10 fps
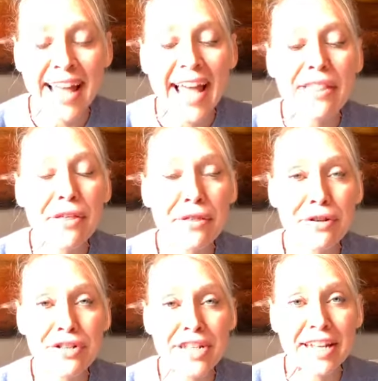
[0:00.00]
And the
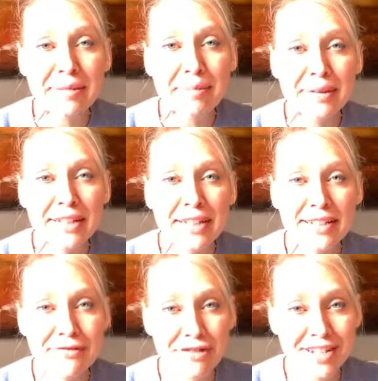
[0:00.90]
third tip
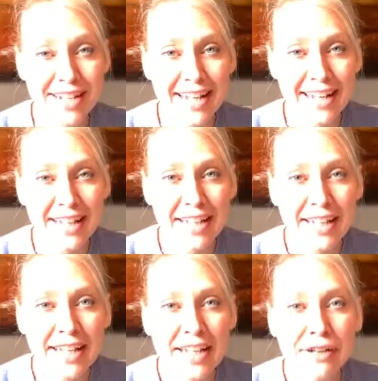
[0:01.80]
for today
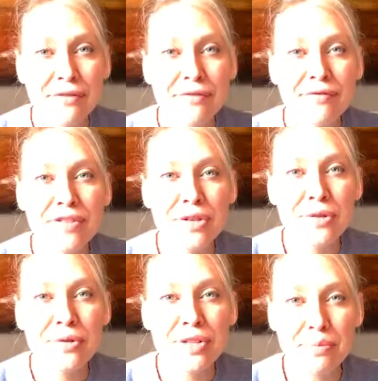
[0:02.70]

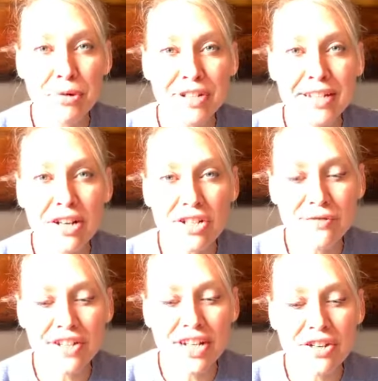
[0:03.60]
to support
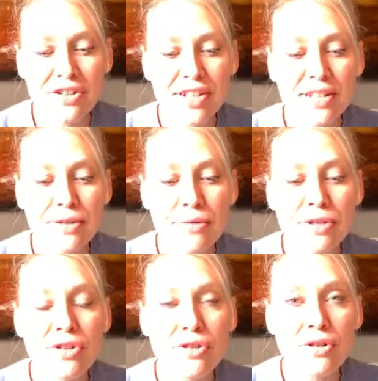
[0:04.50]
detoxification is to
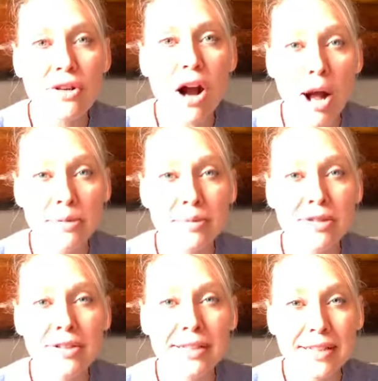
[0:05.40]
ensure
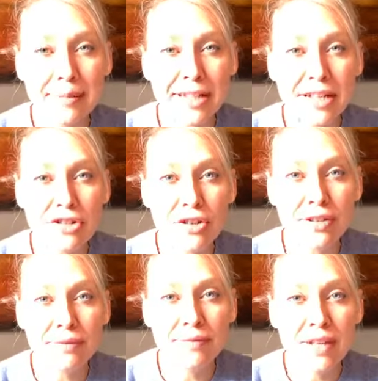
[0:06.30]
optimal elimination.
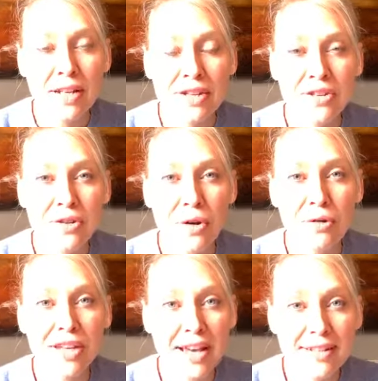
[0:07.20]
So,
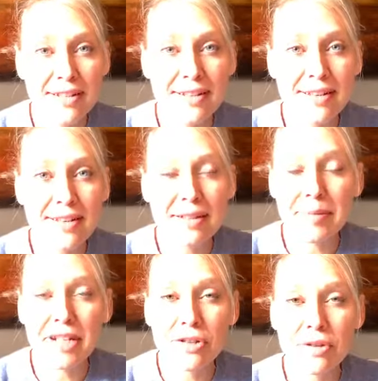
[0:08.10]
yes, this is
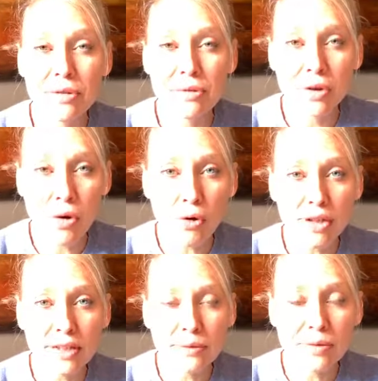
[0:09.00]
elimination through the
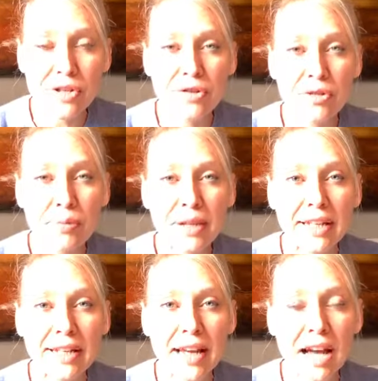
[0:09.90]
colon. We should
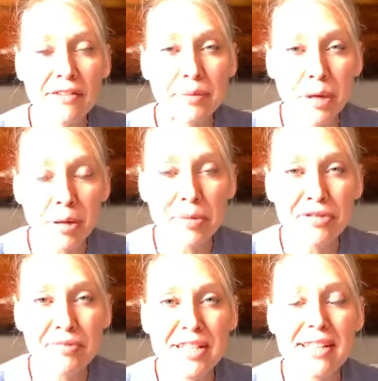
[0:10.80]
be having bowel
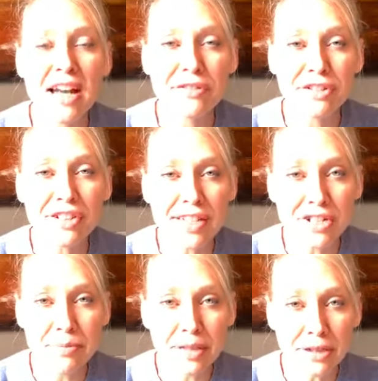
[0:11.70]
movements after
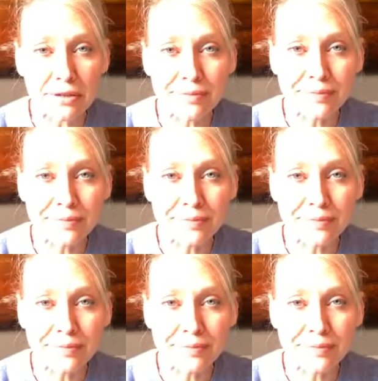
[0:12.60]
each meal.